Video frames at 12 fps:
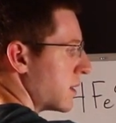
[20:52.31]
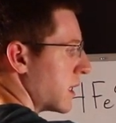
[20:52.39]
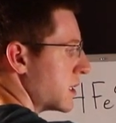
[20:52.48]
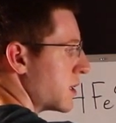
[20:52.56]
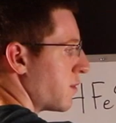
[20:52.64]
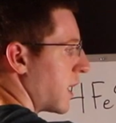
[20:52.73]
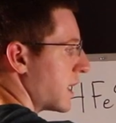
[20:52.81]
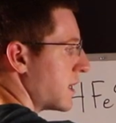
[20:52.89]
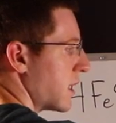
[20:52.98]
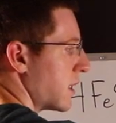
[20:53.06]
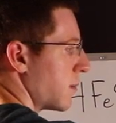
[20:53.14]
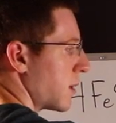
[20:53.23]
then divide
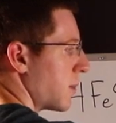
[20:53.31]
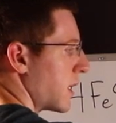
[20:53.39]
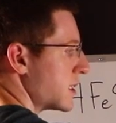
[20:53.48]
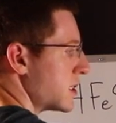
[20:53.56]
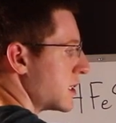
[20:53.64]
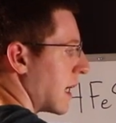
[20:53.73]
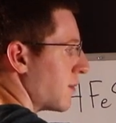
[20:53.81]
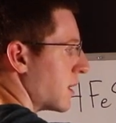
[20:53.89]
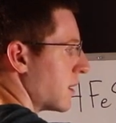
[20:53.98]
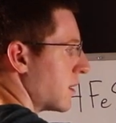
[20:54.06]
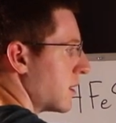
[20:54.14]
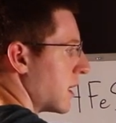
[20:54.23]
that number by
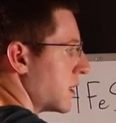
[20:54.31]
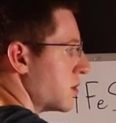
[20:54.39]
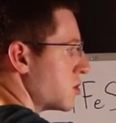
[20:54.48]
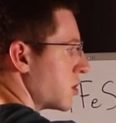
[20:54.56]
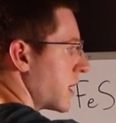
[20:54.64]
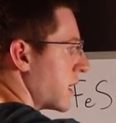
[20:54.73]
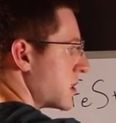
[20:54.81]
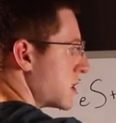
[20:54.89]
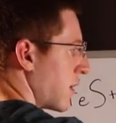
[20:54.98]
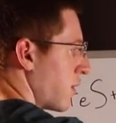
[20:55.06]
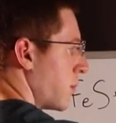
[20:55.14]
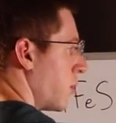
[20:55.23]
7, and you should get
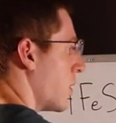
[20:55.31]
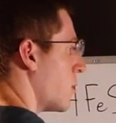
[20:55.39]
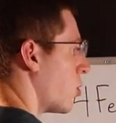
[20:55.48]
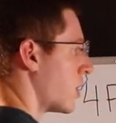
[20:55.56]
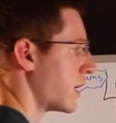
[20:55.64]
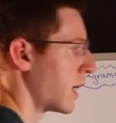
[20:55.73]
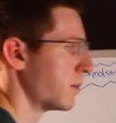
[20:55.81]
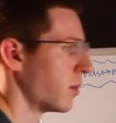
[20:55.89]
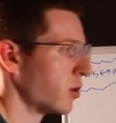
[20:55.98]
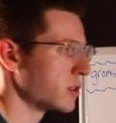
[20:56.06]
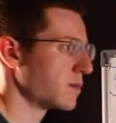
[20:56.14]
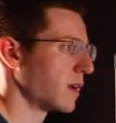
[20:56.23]
7.19
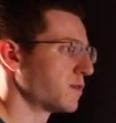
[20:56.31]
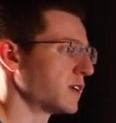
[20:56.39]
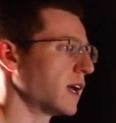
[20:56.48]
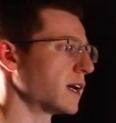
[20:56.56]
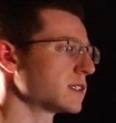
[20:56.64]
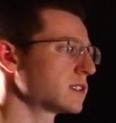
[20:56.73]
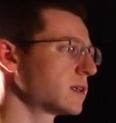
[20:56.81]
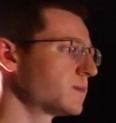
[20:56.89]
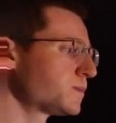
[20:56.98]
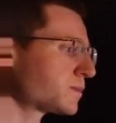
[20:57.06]
moles of FeS.